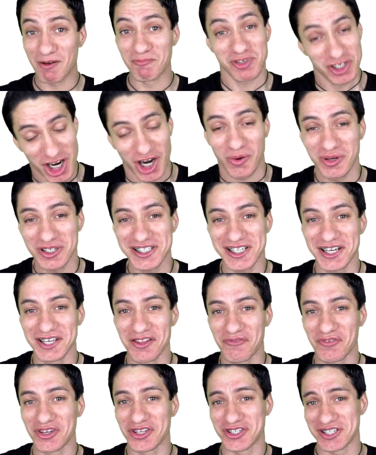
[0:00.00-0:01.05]

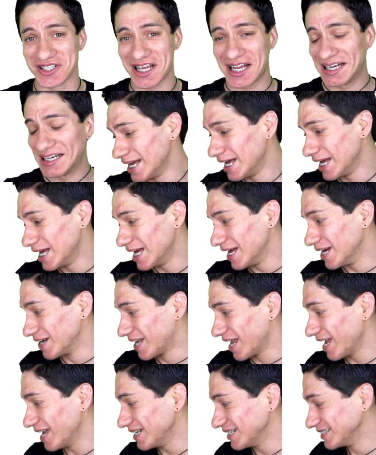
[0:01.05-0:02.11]
Zayn.
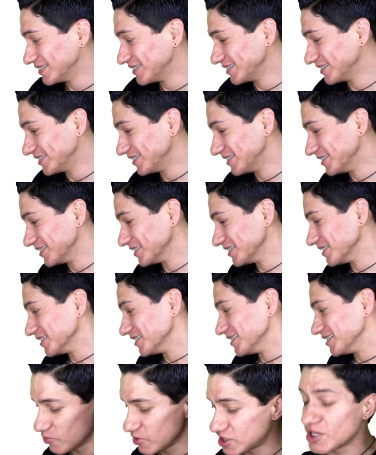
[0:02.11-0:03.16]
Okay.
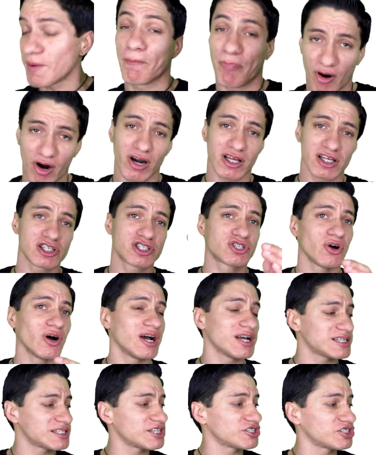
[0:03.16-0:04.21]
We support his
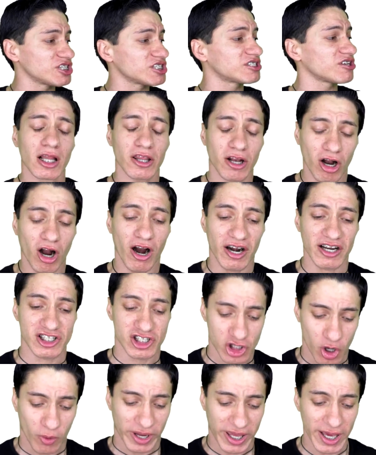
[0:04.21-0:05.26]
choice. It's just a little hard to
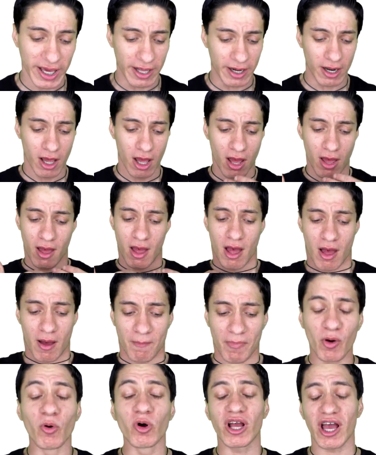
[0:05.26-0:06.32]
soak in.
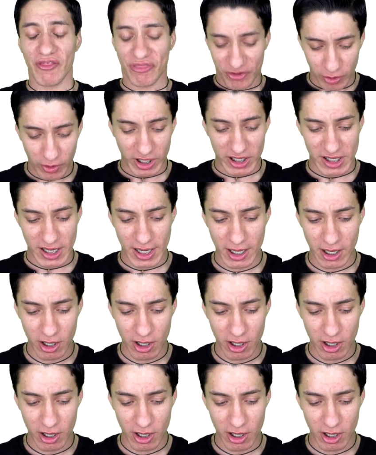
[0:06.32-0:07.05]
But we'll get through it.